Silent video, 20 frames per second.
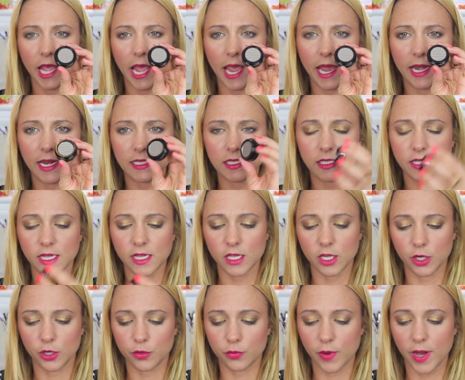and it's like
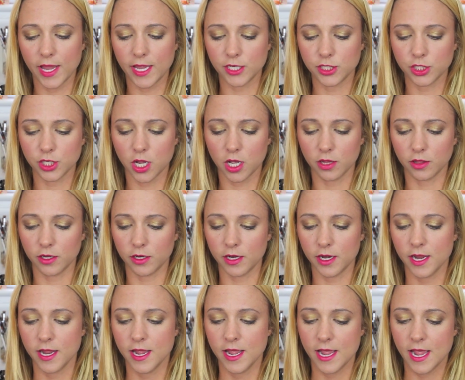a grayish
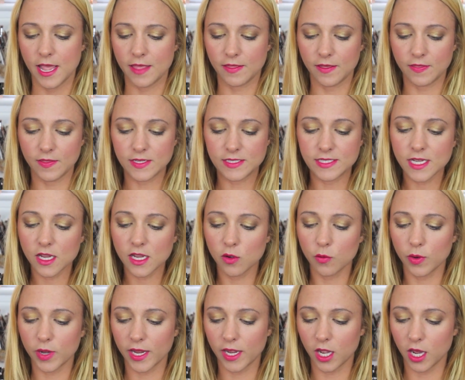color. And then the second
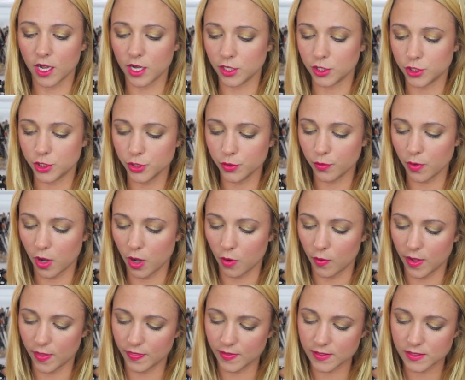one I got a
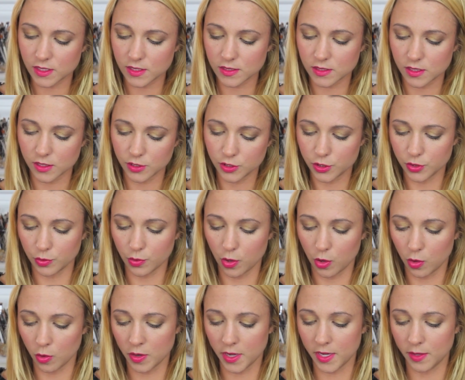duo, and this is the
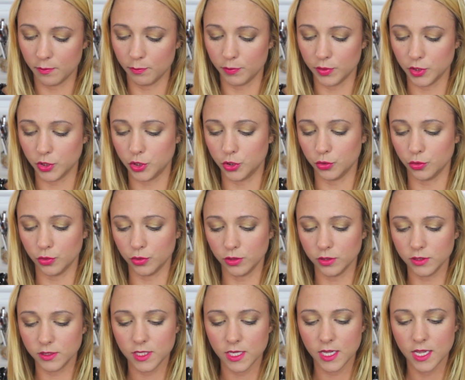duo in
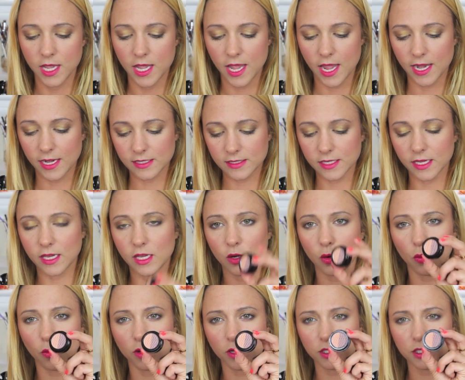Bejeweled, and it's like an
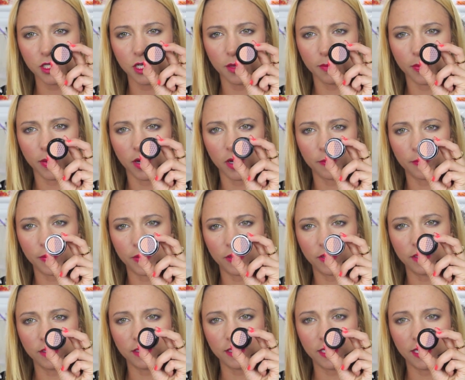orange and a
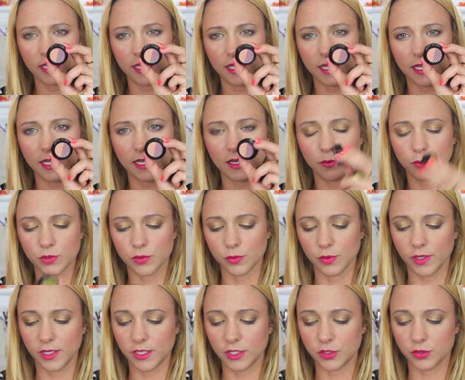purple. And it was
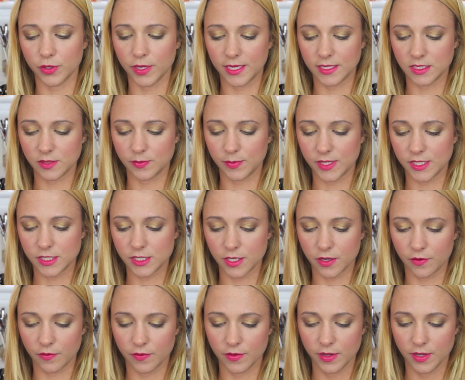really intriguing to me, so
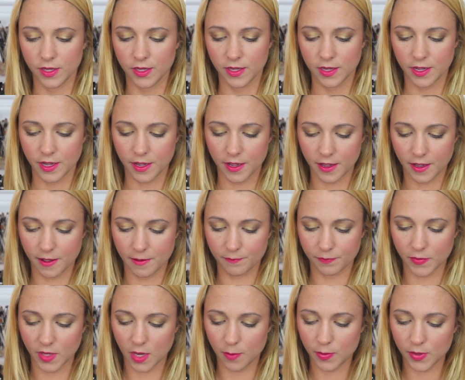
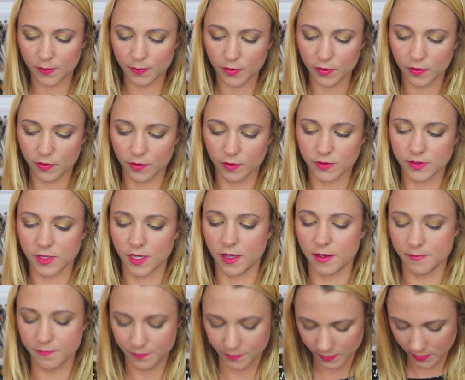um, I picked both of those
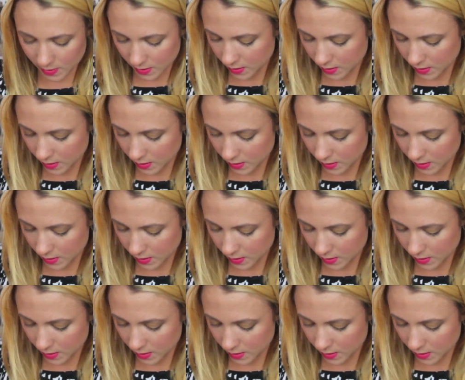up.